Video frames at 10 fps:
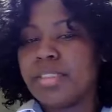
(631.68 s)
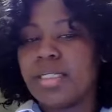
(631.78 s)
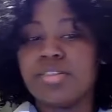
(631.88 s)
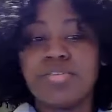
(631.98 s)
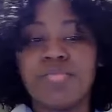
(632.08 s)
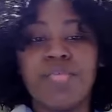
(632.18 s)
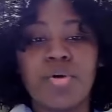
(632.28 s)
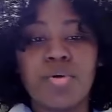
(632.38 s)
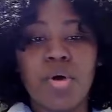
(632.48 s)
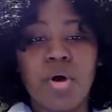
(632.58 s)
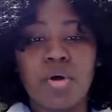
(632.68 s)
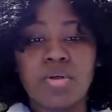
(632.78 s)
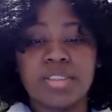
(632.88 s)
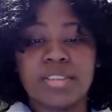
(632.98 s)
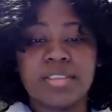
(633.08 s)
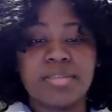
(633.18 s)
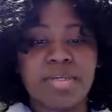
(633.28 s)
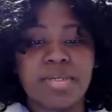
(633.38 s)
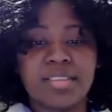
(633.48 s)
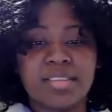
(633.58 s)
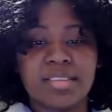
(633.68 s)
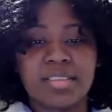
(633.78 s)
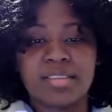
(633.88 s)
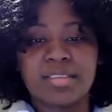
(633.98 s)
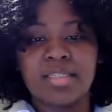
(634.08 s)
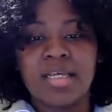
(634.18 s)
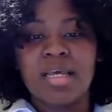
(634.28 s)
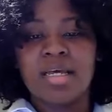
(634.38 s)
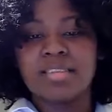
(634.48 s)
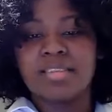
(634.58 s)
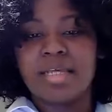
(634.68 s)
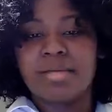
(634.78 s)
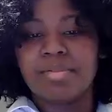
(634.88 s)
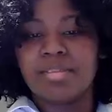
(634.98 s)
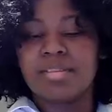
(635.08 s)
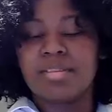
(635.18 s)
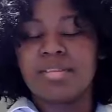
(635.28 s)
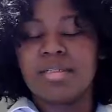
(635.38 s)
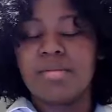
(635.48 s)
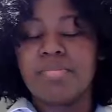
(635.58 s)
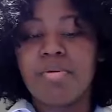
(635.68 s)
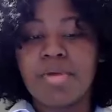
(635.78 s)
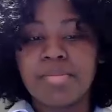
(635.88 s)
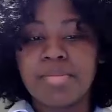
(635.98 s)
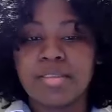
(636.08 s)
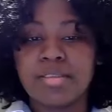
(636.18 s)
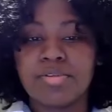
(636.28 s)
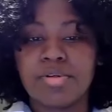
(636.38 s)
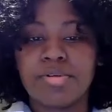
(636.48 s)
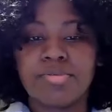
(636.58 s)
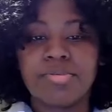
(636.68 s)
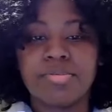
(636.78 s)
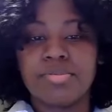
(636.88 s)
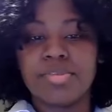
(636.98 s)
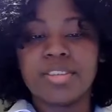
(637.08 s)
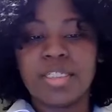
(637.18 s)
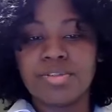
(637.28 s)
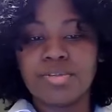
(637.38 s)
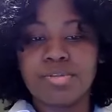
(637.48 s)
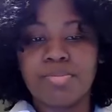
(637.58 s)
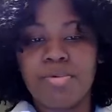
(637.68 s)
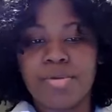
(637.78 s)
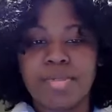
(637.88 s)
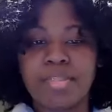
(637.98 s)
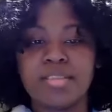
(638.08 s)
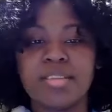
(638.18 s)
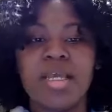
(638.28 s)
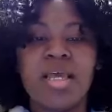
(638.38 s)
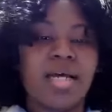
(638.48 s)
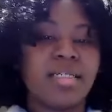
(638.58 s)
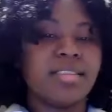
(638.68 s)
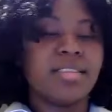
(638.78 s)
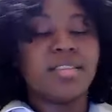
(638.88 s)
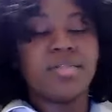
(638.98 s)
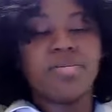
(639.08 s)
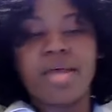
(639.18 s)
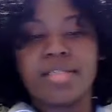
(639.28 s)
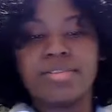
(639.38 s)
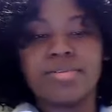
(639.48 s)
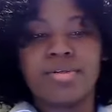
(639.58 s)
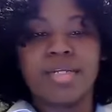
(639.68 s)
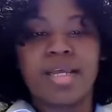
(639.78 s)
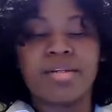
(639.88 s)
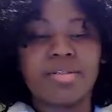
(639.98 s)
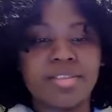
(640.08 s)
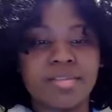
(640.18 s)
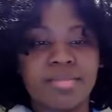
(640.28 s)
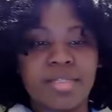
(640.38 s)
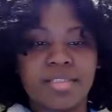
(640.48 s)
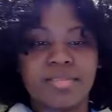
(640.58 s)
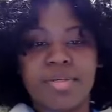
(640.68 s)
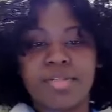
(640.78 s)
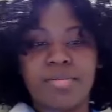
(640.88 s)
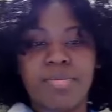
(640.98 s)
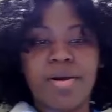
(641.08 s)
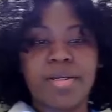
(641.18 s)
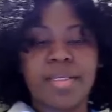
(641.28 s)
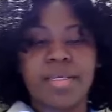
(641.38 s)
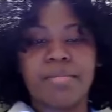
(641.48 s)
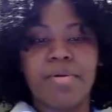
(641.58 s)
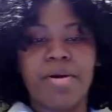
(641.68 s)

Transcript: answered phone calls, I took messages, I established appointments or rescheduled appointments. I assisted with escorting. I learned some things about the parking